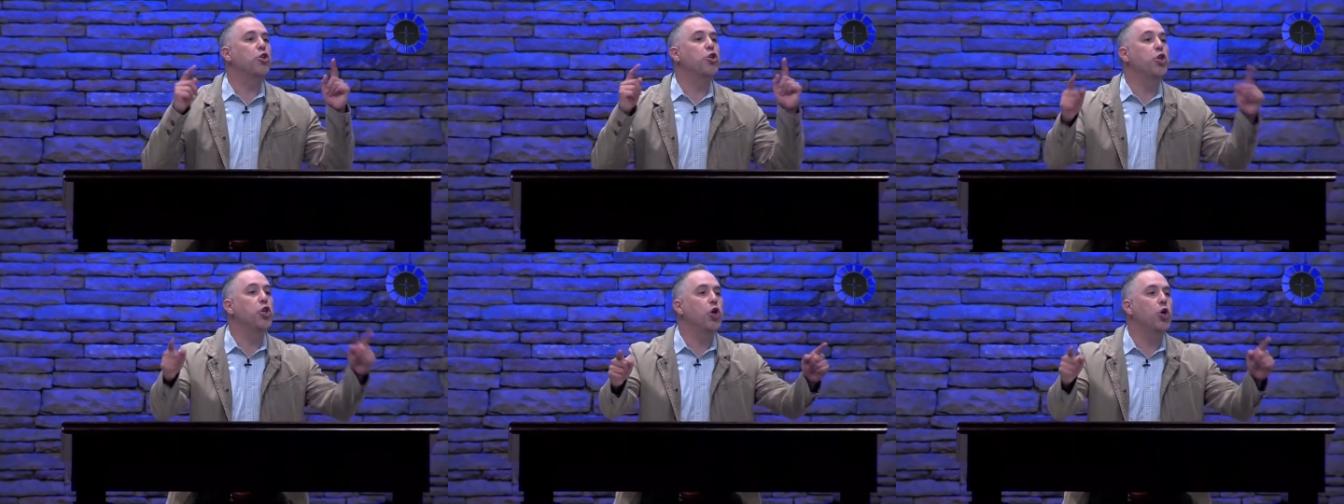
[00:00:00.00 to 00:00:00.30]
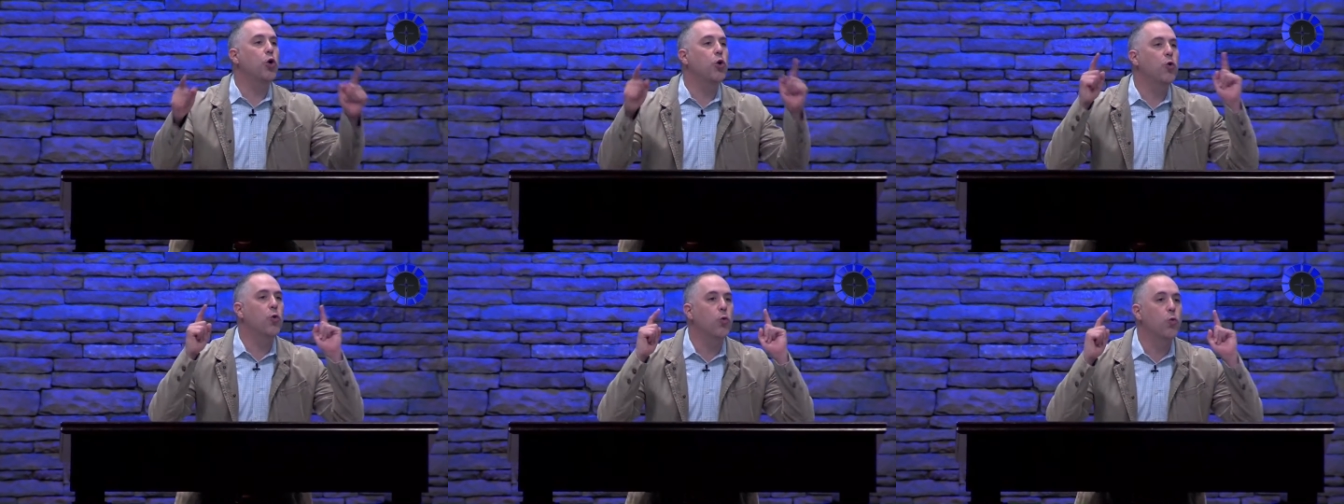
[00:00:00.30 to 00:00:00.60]

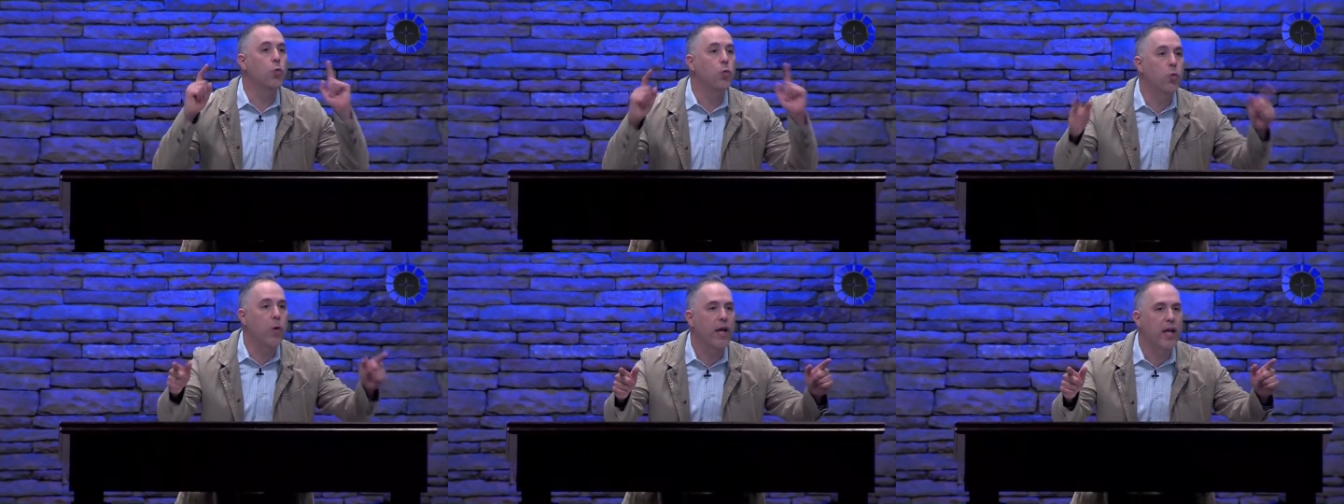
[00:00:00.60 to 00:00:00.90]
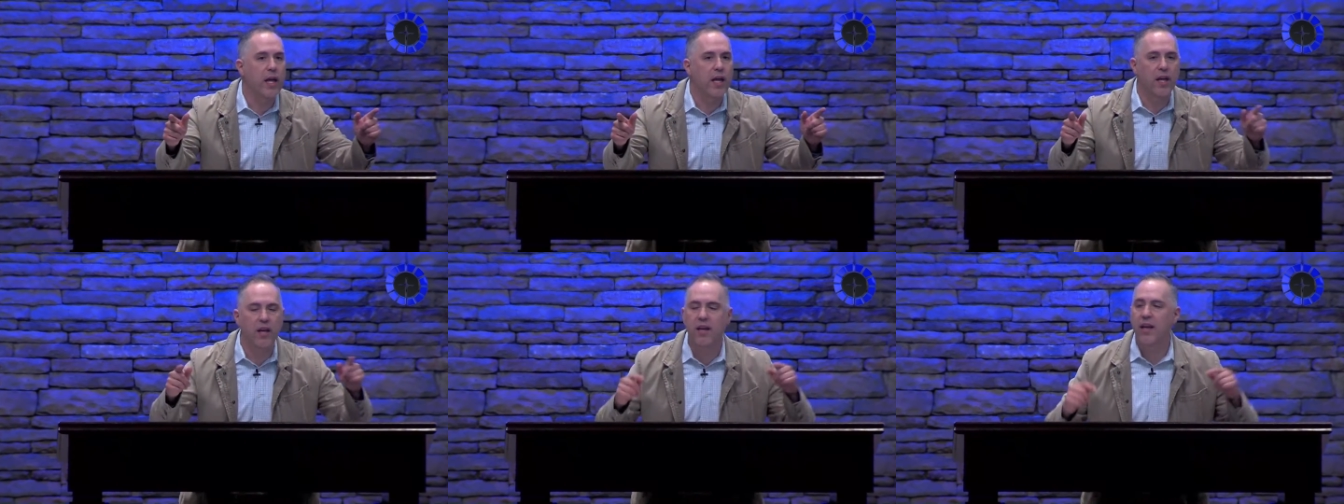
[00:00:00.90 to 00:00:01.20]
you
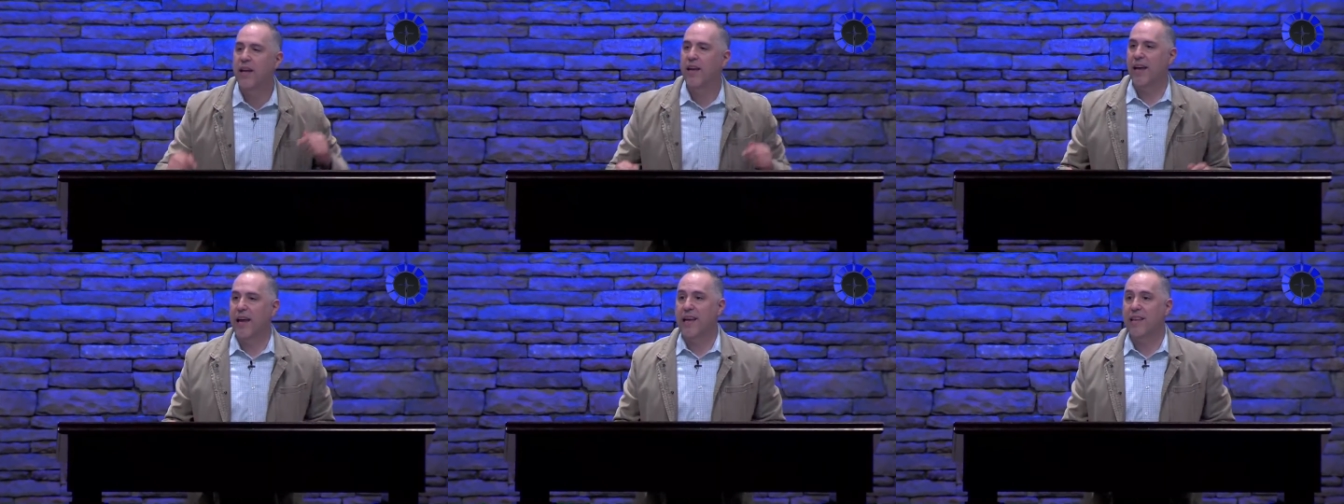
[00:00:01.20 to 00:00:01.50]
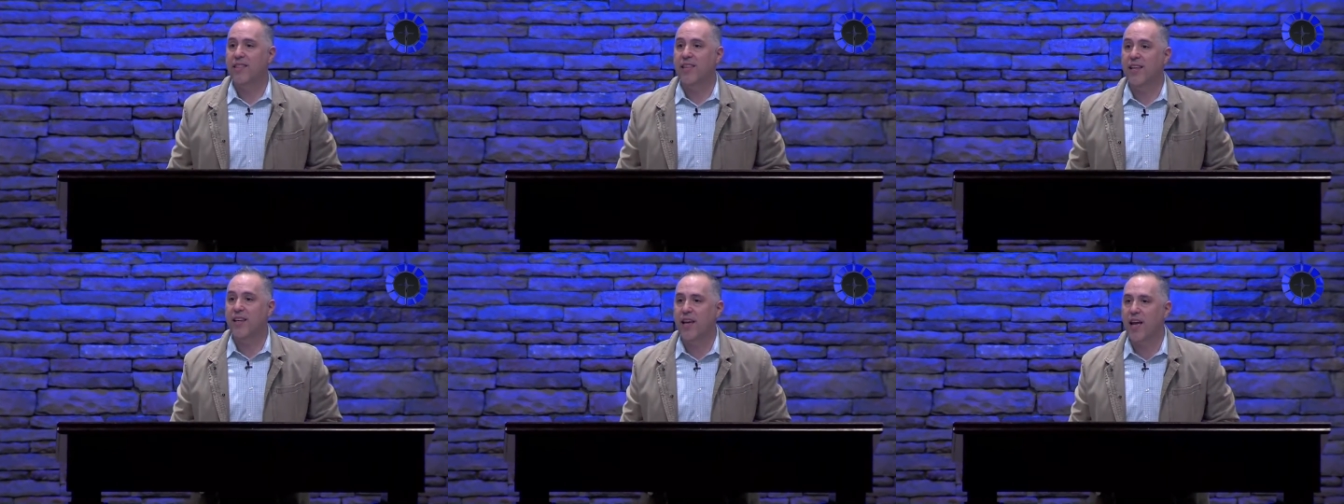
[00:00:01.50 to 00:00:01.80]
win.
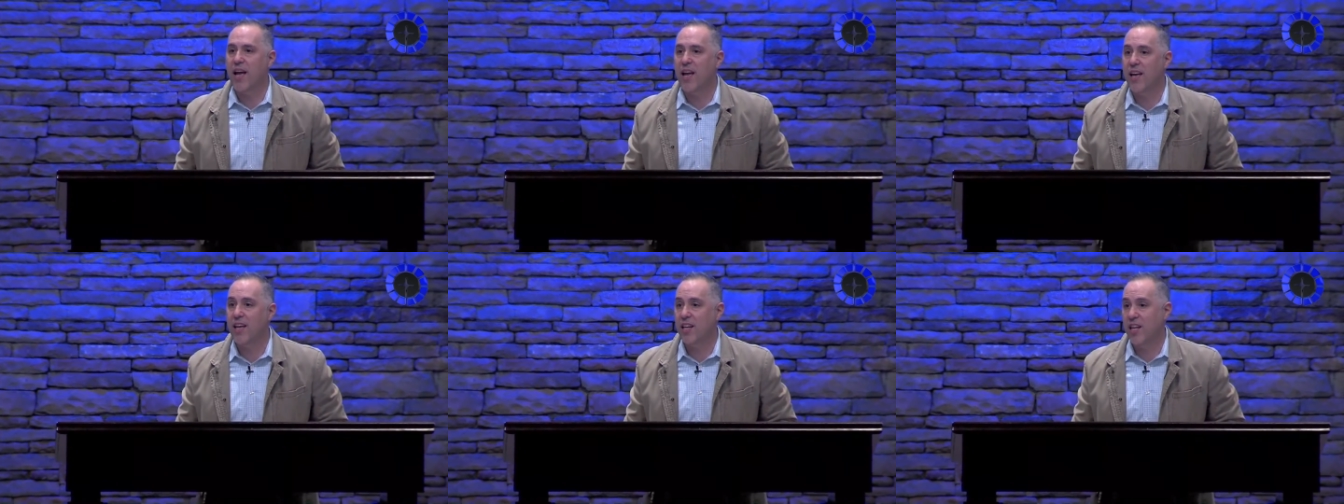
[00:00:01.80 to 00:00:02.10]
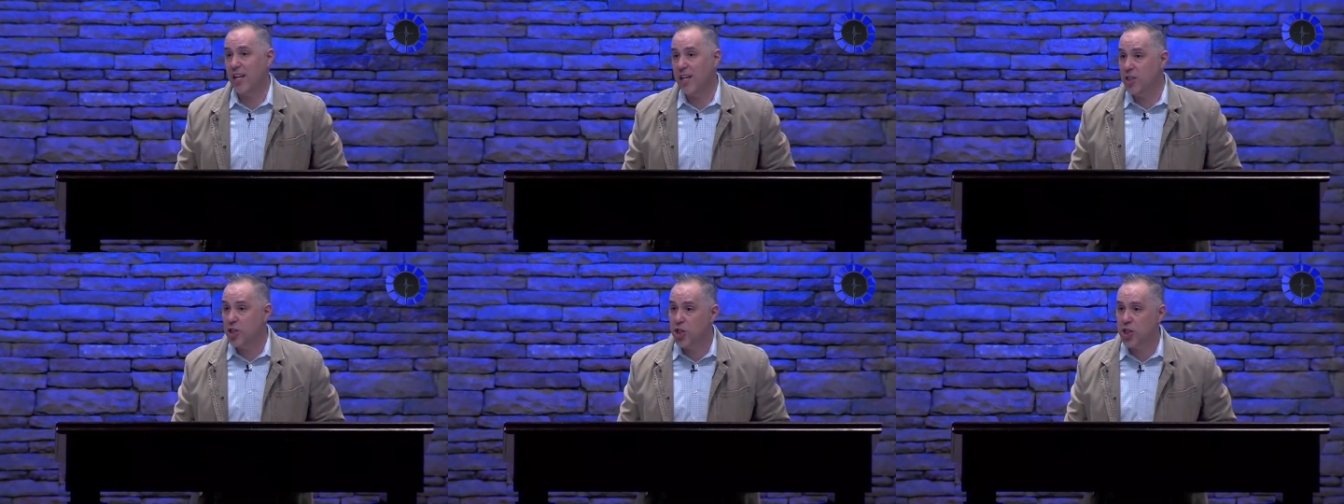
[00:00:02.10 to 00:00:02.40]
In the end,
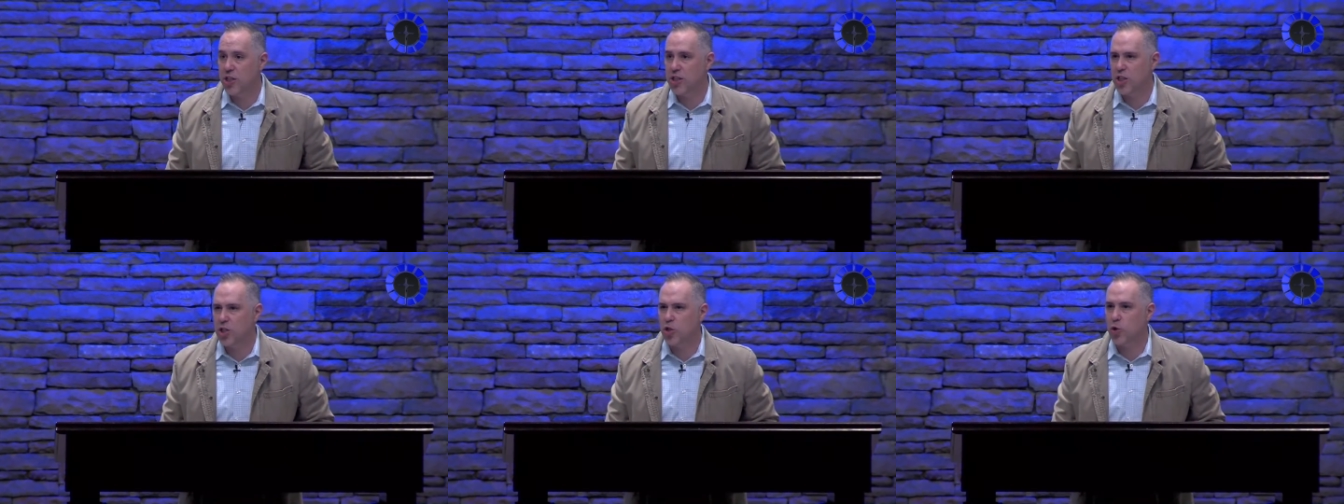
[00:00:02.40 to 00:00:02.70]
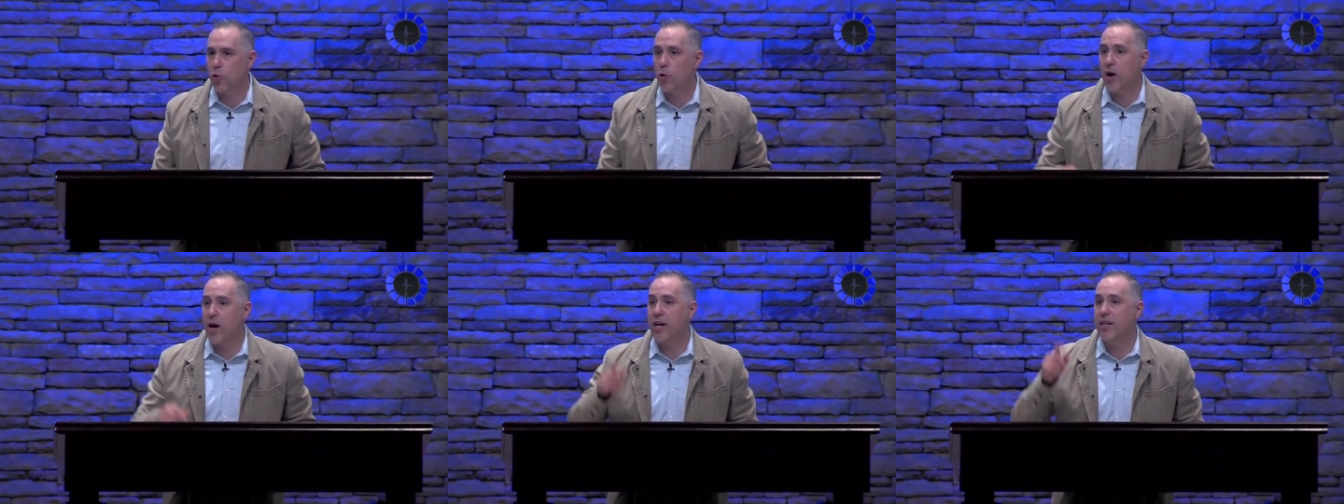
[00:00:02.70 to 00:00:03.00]
in Jesus
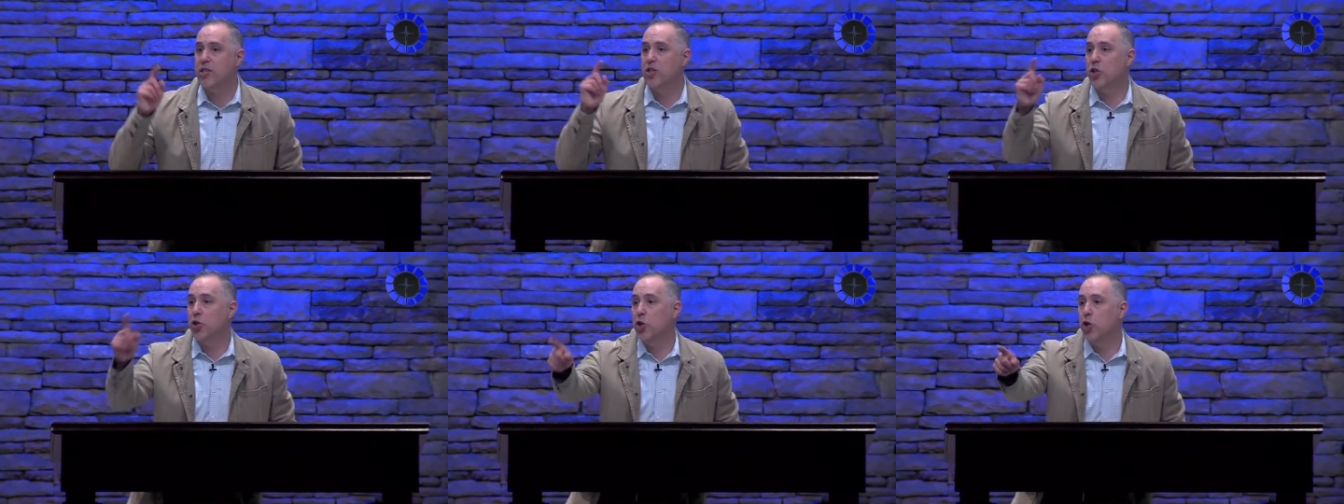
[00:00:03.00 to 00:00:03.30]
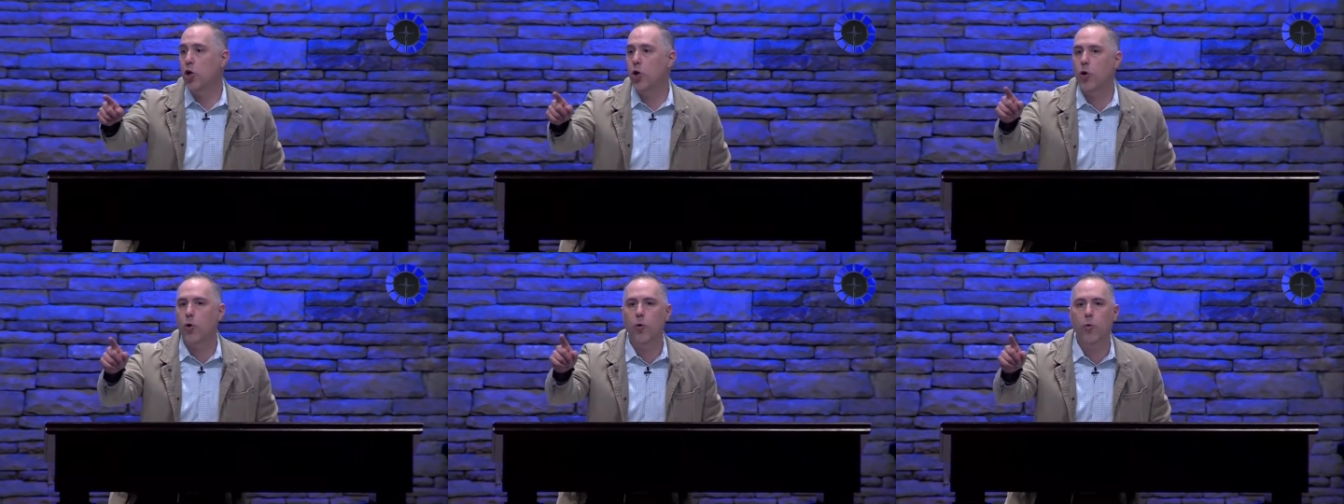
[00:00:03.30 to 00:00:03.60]
Christ,
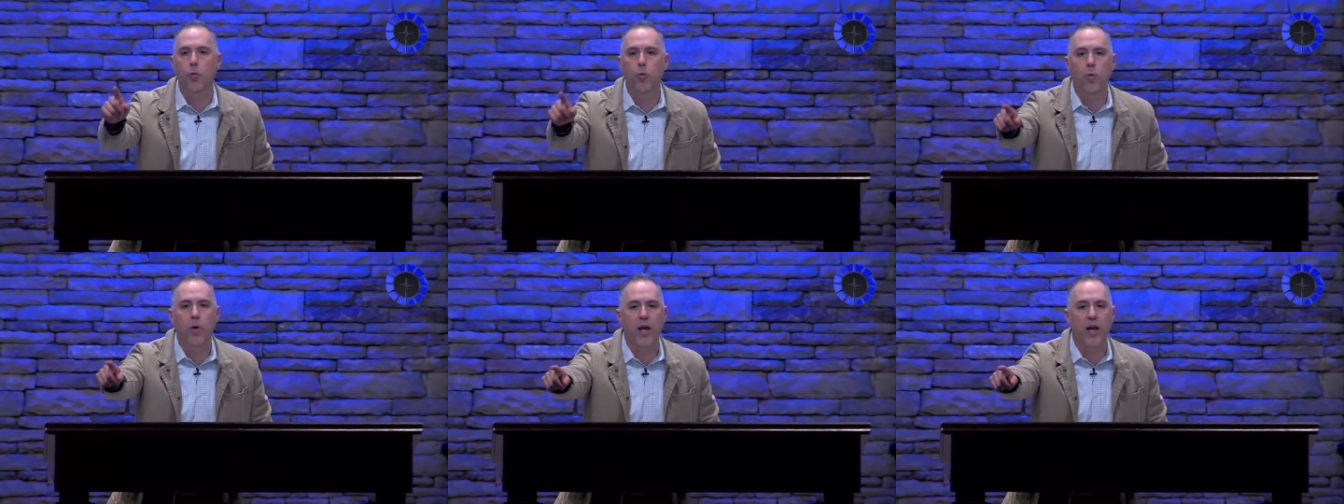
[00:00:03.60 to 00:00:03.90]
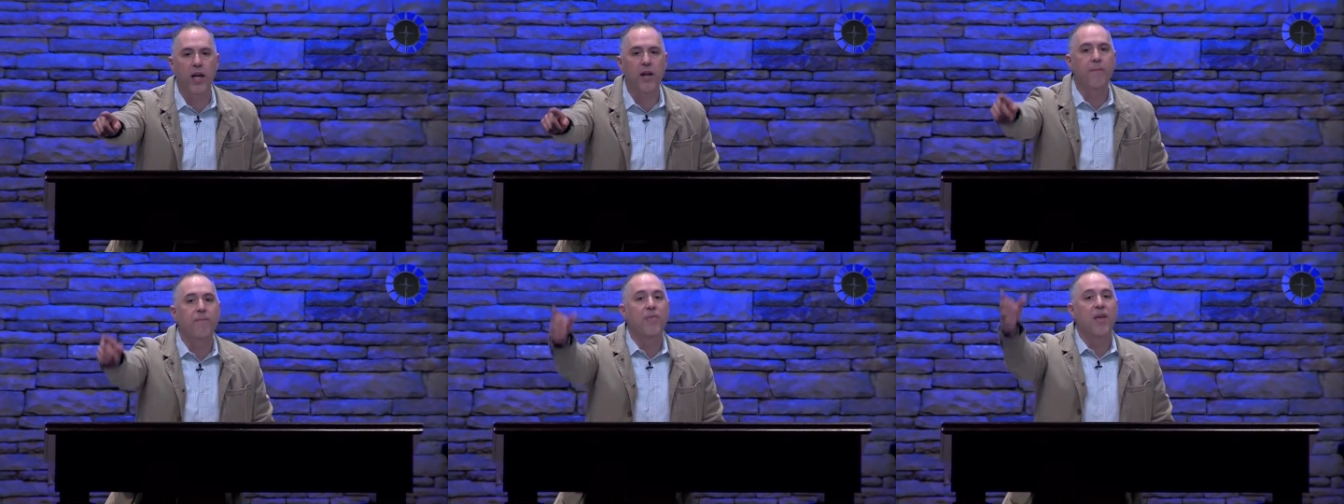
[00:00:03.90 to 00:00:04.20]
you
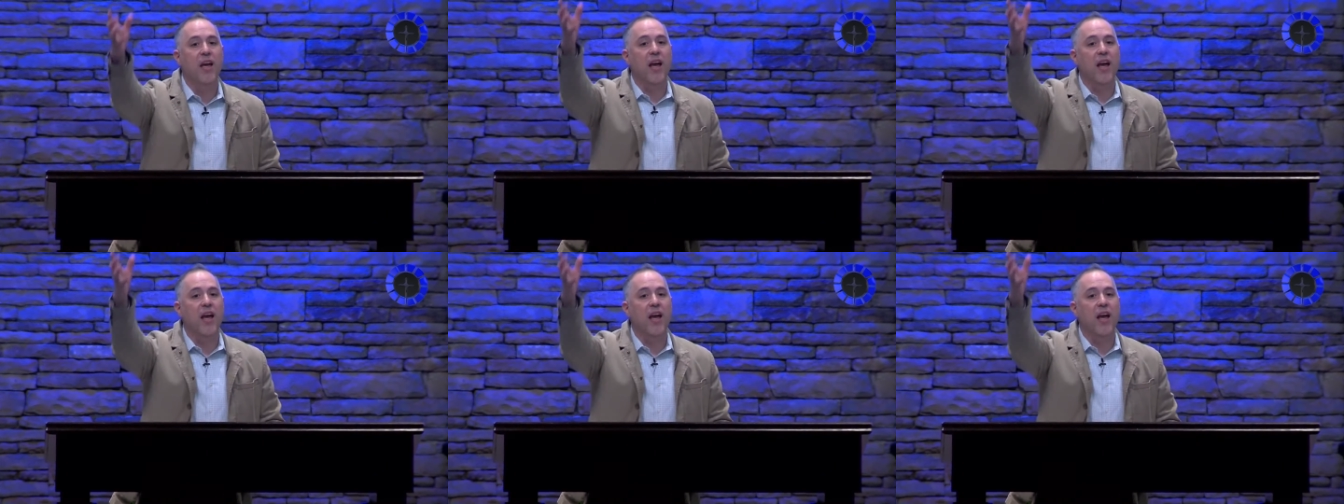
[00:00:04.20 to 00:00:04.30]
win.